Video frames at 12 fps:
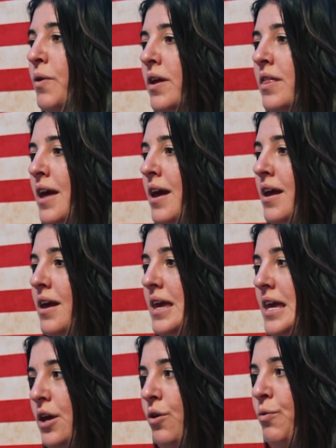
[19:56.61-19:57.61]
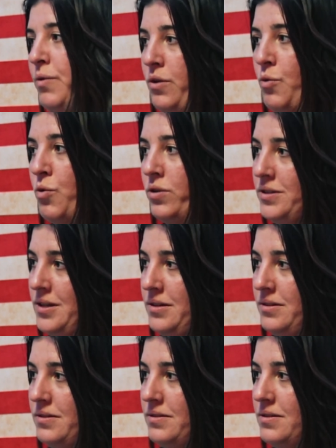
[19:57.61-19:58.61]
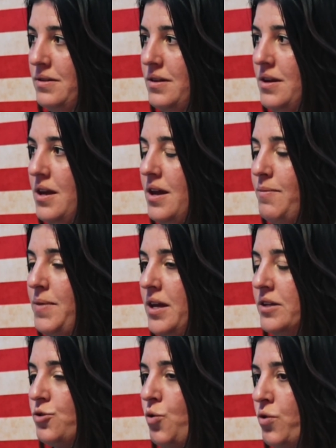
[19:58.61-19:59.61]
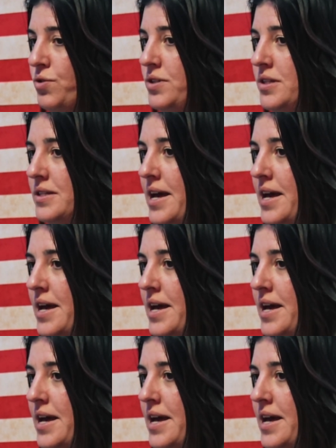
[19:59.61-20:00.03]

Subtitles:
where they heal with horses because horses